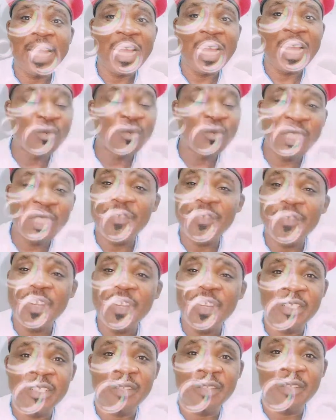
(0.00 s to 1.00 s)
will definitely
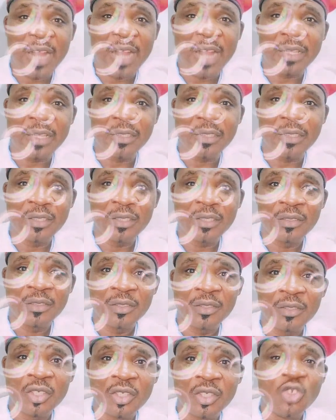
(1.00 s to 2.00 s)
raise the flag.
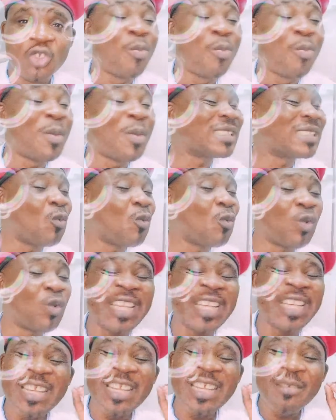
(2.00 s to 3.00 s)
No matter what
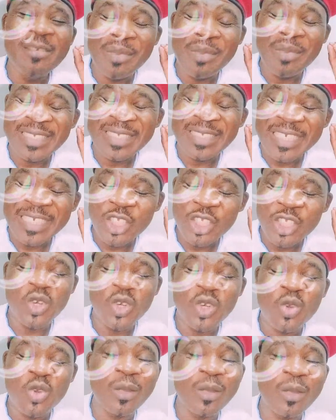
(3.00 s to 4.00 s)
any person is doing,
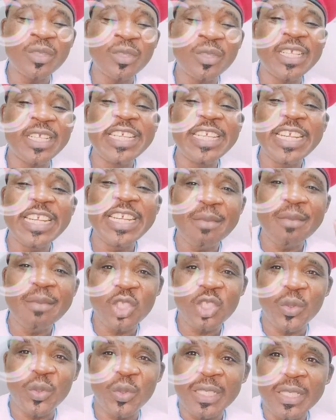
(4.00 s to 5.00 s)
no matter what any enemy is
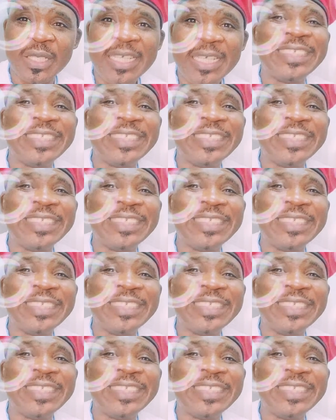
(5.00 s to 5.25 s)
doing,